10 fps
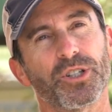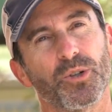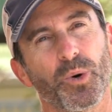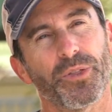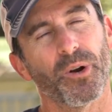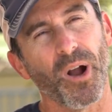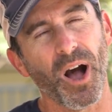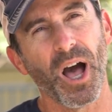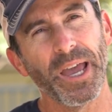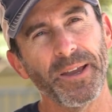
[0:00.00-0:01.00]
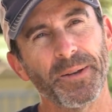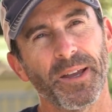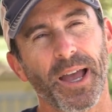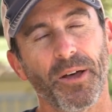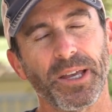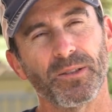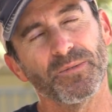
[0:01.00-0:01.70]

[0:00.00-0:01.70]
to you with their eye, how they,